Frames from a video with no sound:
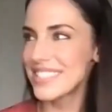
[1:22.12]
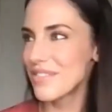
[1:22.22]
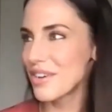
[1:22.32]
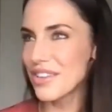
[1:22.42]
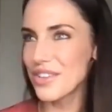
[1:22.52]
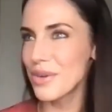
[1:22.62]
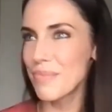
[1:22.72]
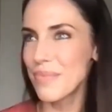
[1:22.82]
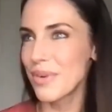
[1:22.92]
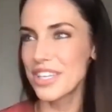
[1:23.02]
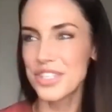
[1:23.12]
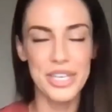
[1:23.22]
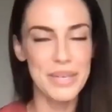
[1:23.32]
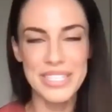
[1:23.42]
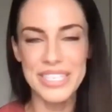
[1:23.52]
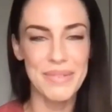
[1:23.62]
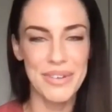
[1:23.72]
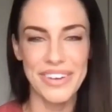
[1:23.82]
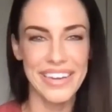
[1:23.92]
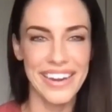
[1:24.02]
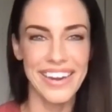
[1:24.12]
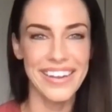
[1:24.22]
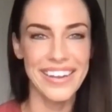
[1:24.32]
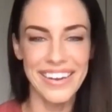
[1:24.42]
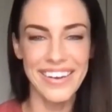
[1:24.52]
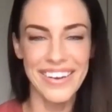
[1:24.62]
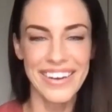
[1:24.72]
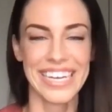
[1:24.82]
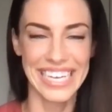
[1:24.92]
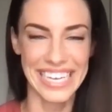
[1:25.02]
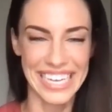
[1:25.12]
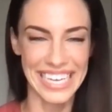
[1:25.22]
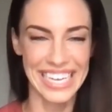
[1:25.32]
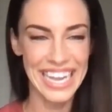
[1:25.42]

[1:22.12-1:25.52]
we're a dream team over here, you know? And